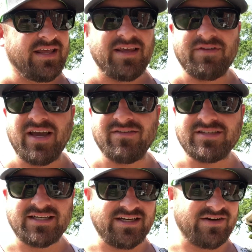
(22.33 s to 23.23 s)
If you haven't
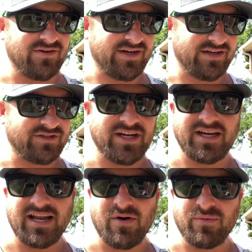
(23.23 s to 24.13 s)
seen it already, go check
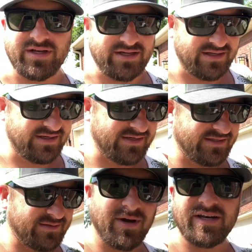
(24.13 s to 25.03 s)
it out. We
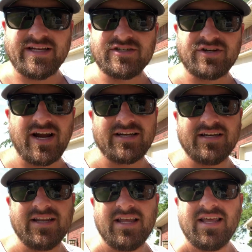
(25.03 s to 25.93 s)
did some honey
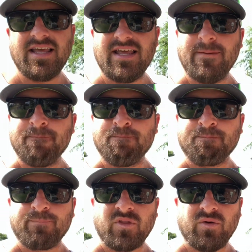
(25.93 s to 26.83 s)
extracting.
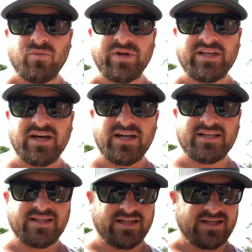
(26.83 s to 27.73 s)
We
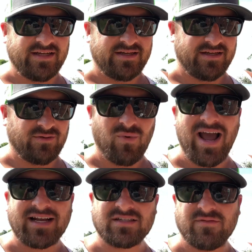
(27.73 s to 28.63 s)
cut the
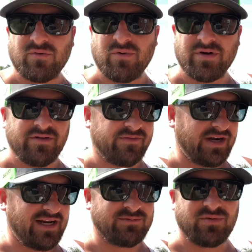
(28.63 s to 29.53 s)
wax off of one of the
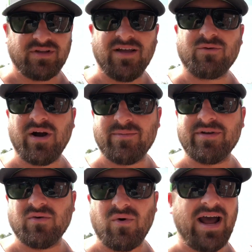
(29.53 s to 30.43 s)
frames. Well, it left quite a
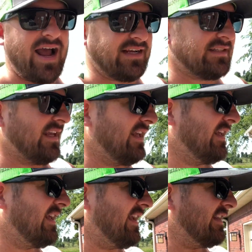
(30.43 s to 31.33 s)
bit of wax,
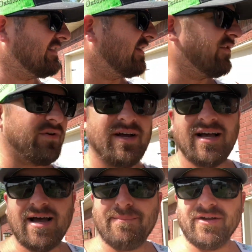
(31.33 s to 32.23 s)
and so
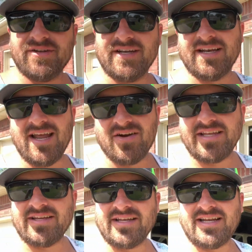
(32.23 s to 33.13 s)
I'm melting it down.
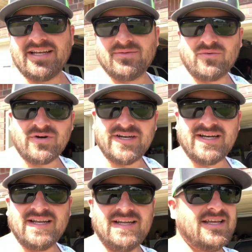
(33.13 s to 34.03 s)
He didn't want it,
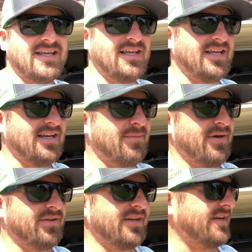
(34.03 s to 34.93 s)
and I'm
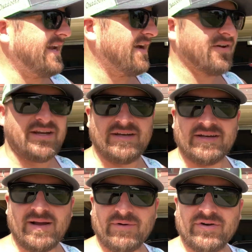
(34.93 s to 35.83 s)
melting it down, and
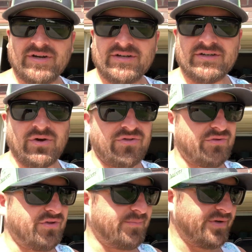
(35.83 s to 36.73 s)
I'm gonna go
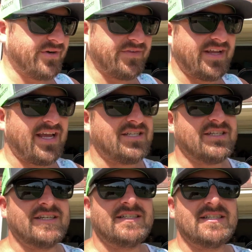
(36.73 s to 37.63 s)
through the
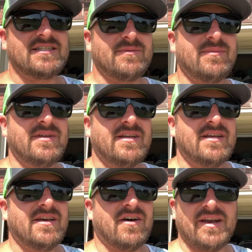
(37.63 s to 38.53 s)
purification system
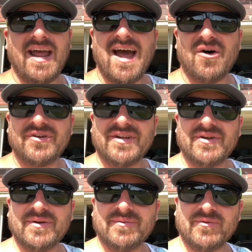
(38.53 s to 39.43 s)
on how
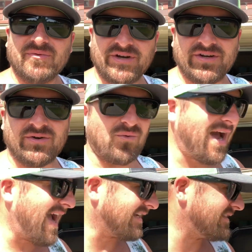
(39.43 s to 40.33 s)
to render
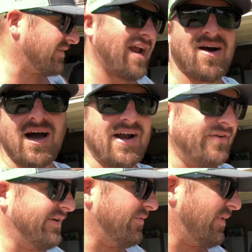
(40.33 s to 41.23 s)
wax, or how I
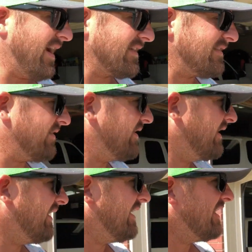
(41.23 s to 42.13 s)
render wax. So
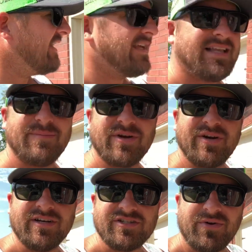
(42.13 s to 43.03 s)
let me go
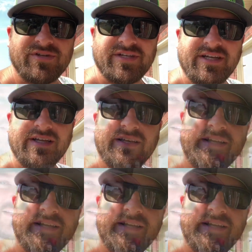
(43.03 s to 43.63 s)
here and show it to you.